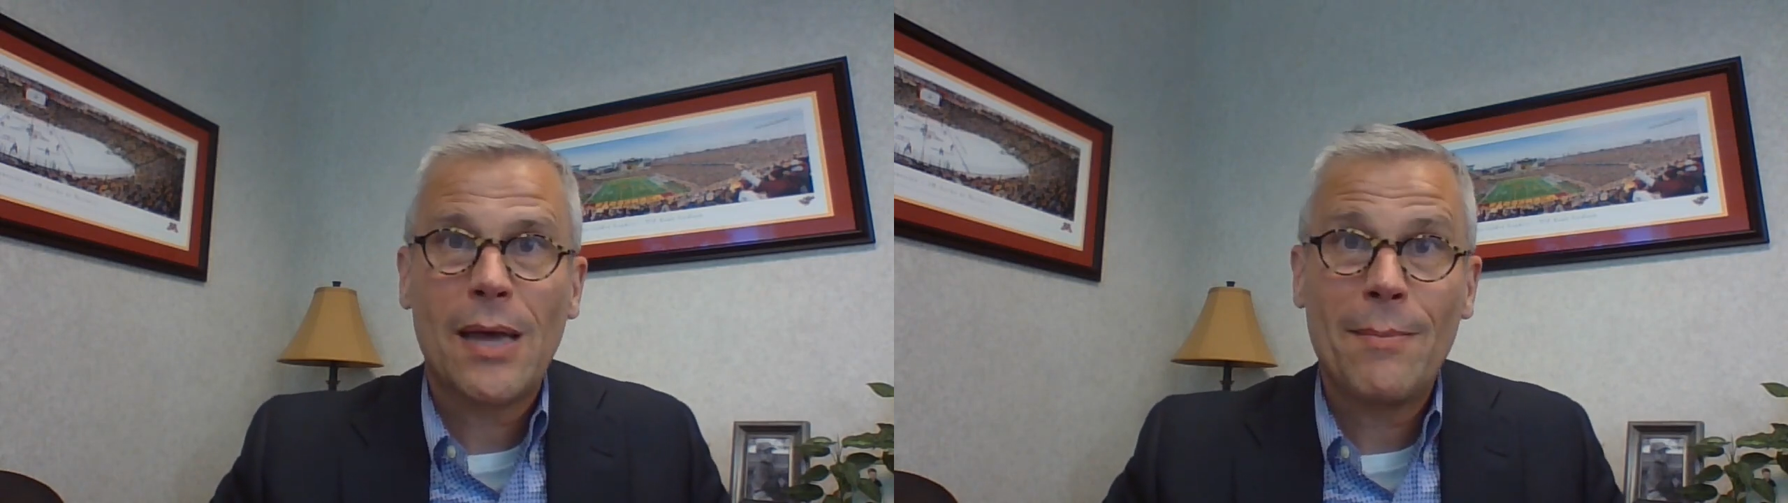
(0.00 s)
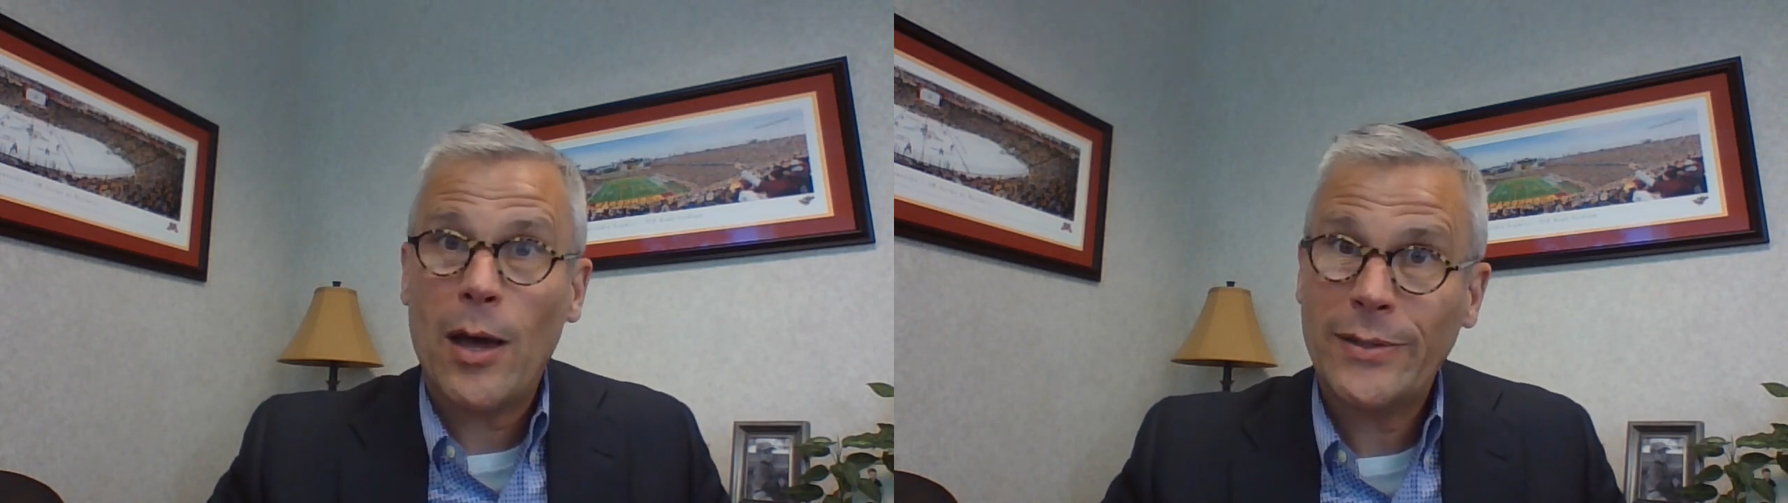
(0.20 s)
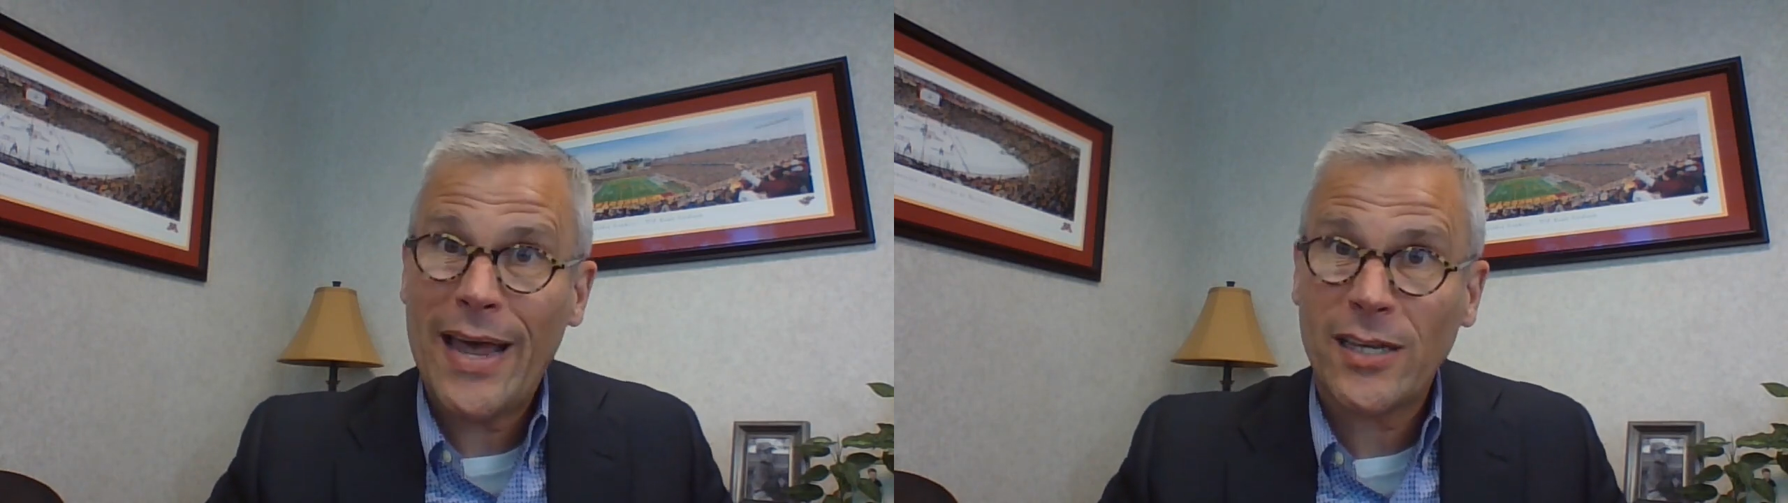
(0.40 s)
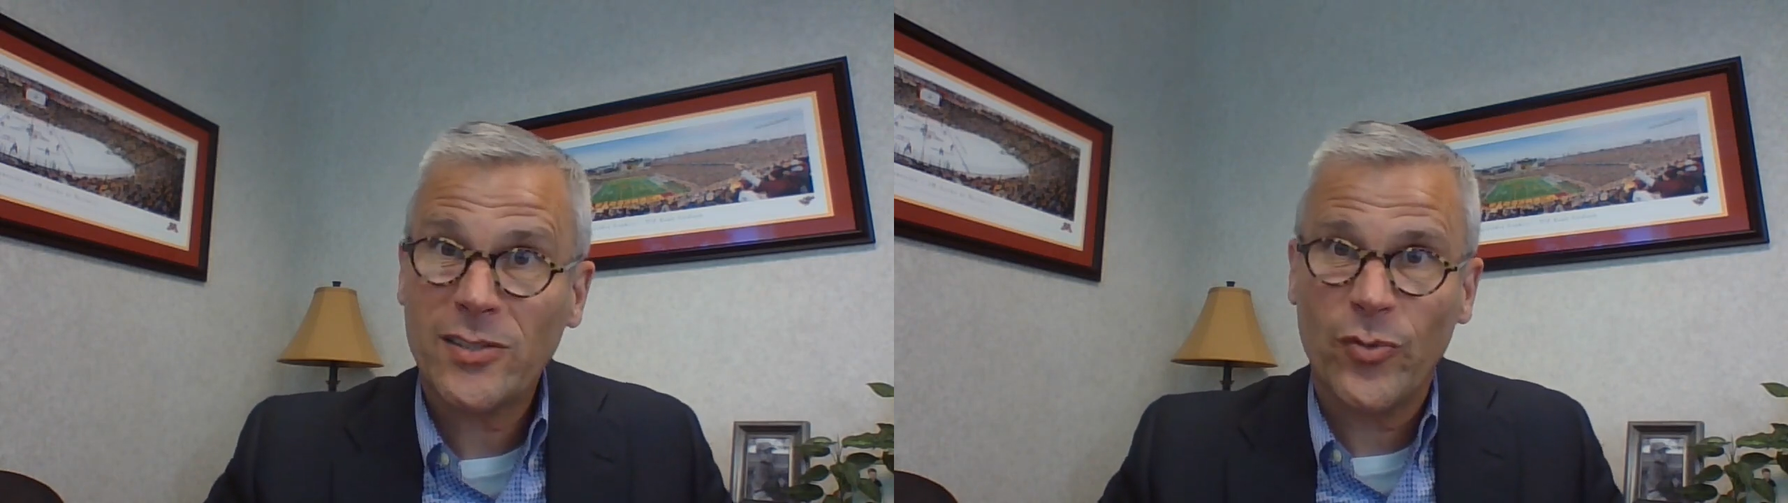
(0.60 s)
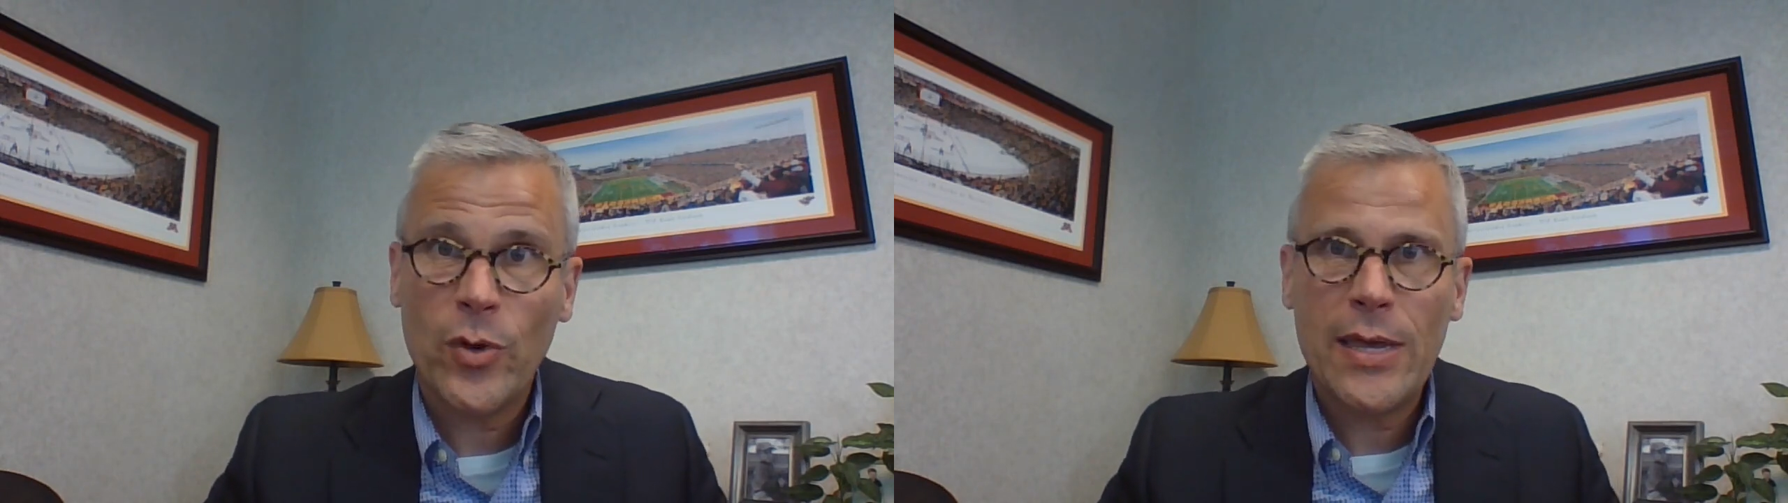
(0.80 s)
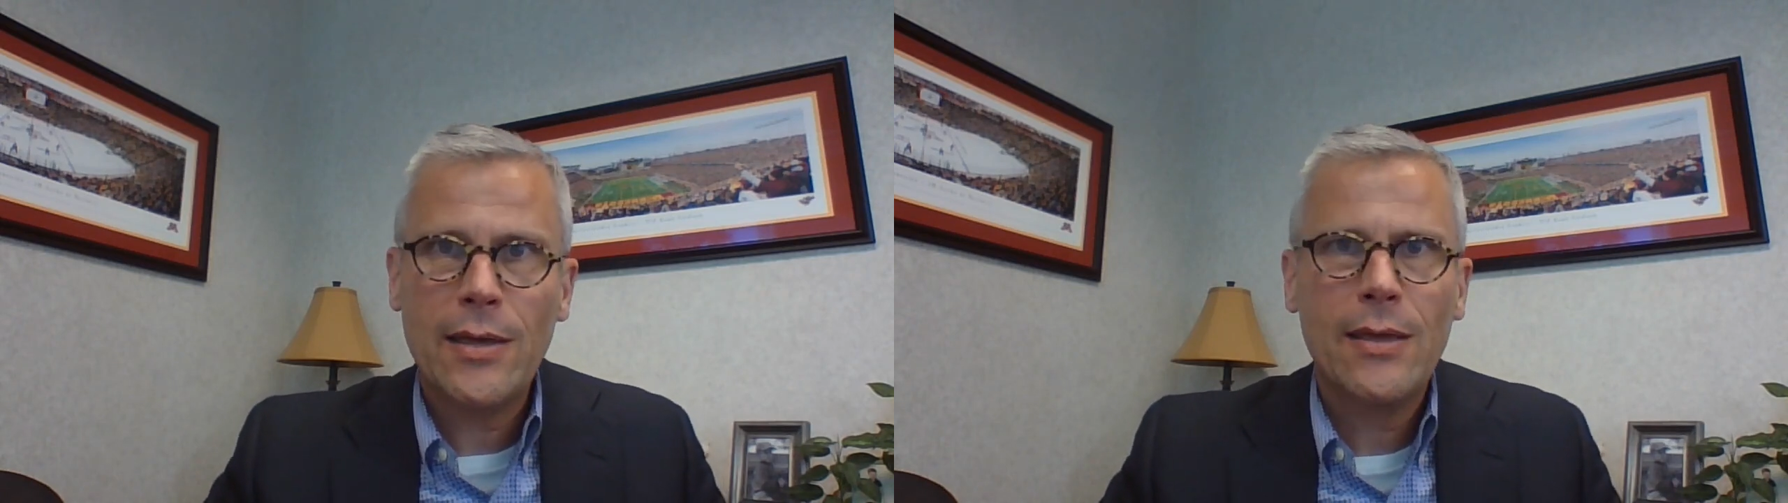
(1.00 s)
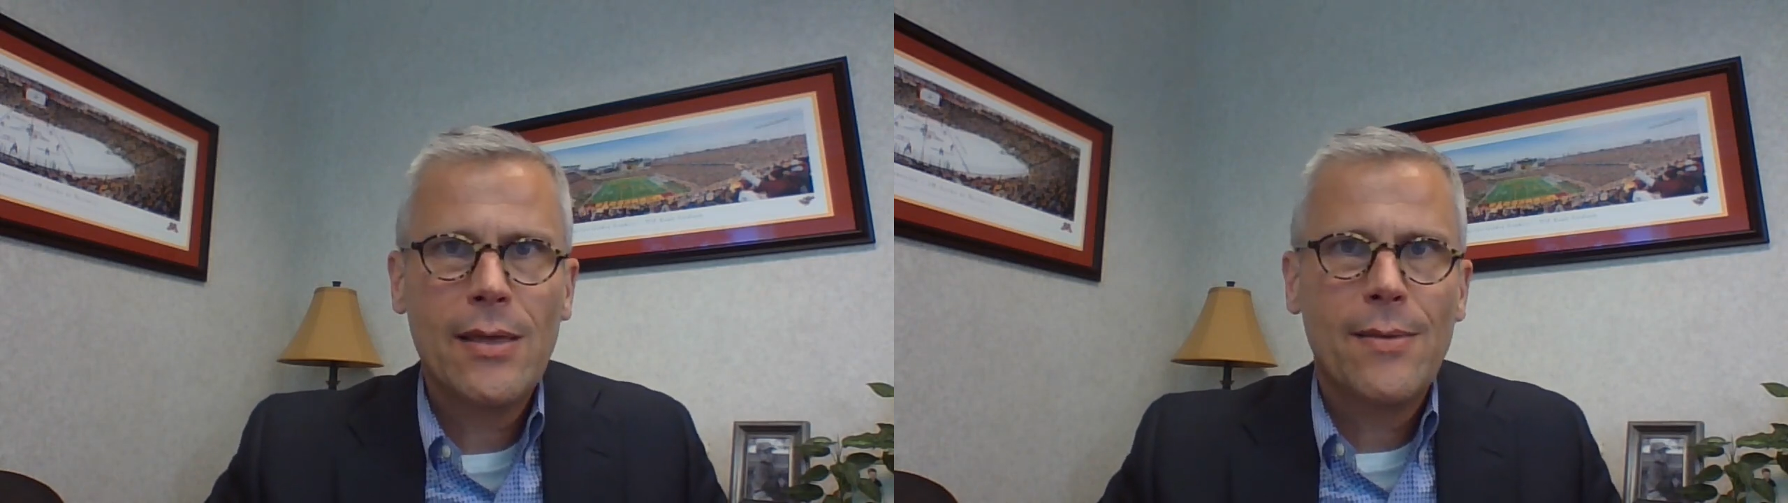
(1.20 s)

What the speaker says: come out tax-free.